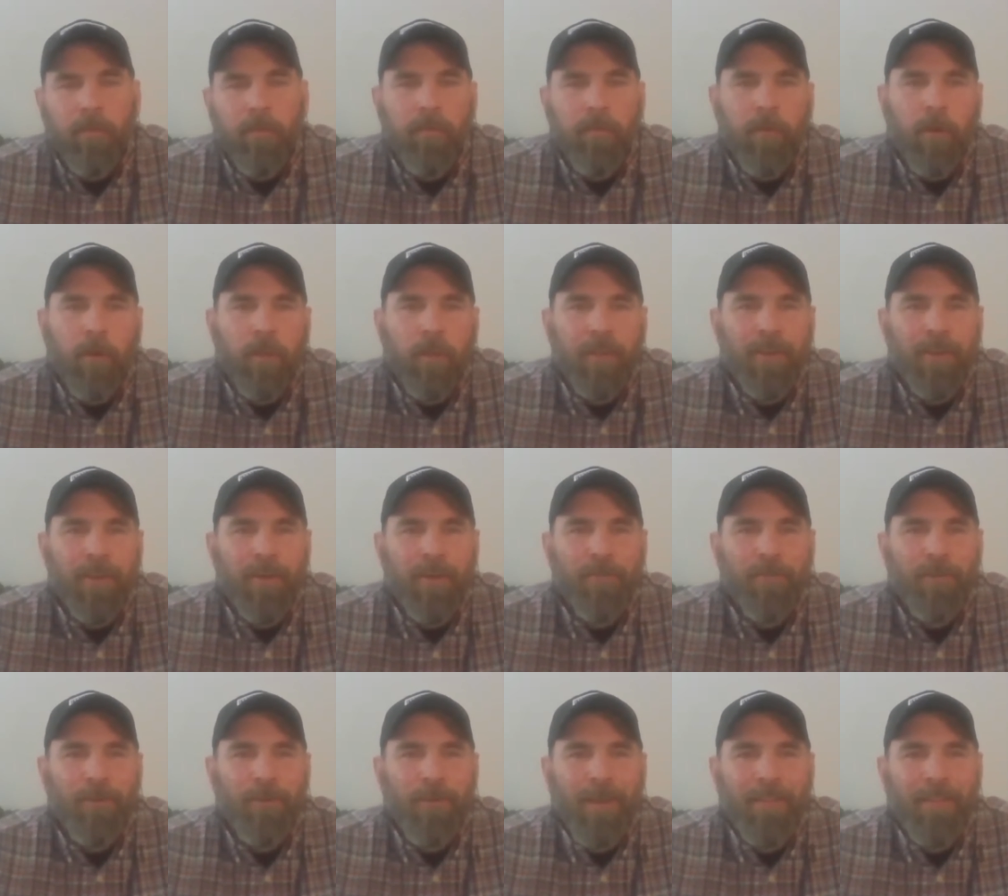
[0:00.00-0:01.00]
at me for falling
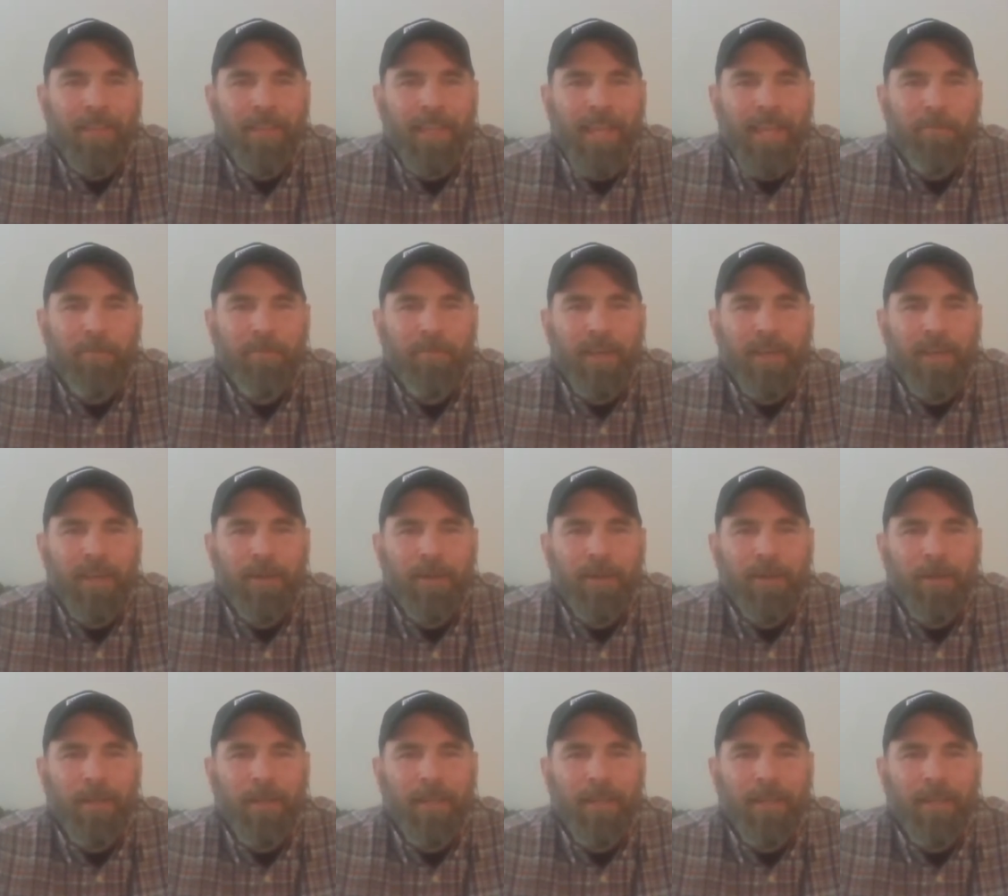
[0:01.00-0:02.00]
over around the
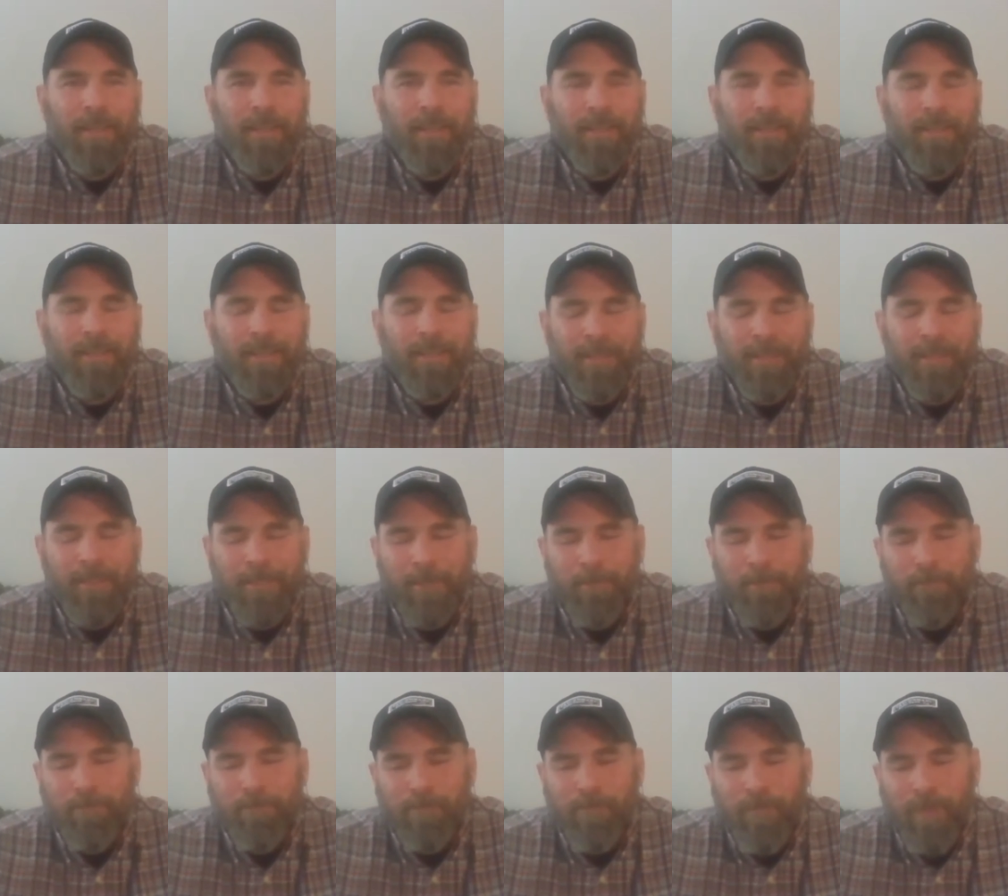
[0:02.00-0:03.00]
campfire. Right.
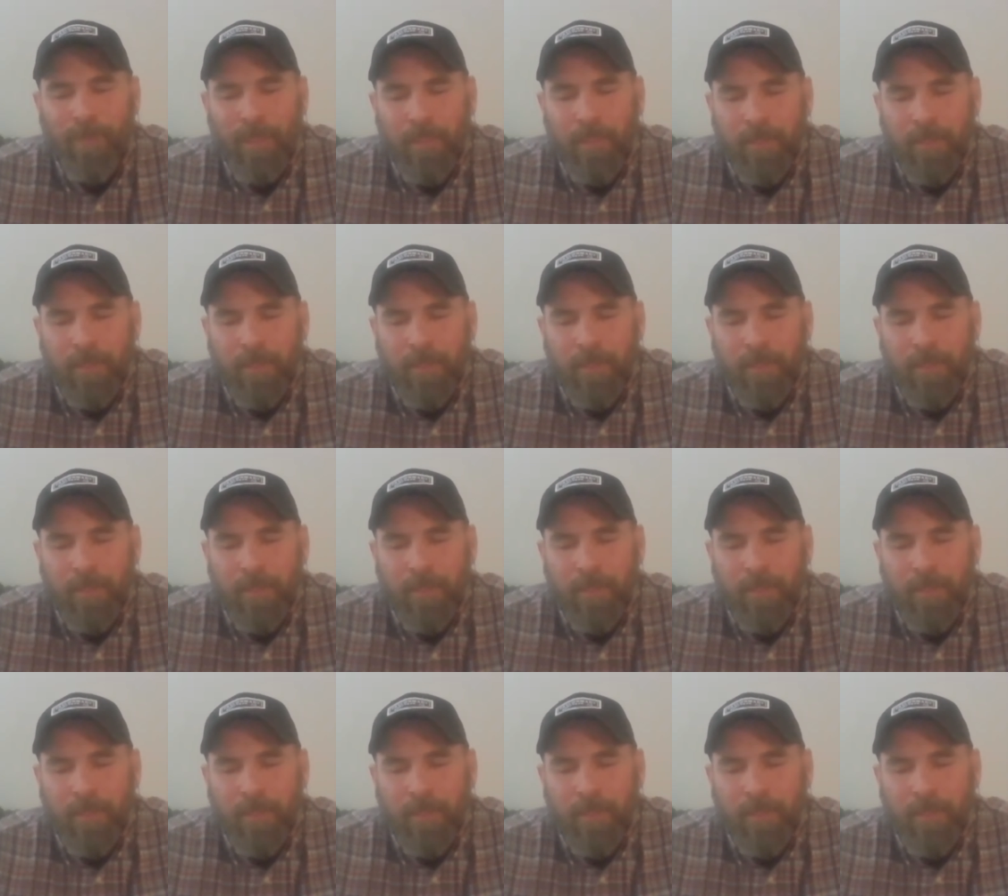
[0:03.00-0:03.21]
Um,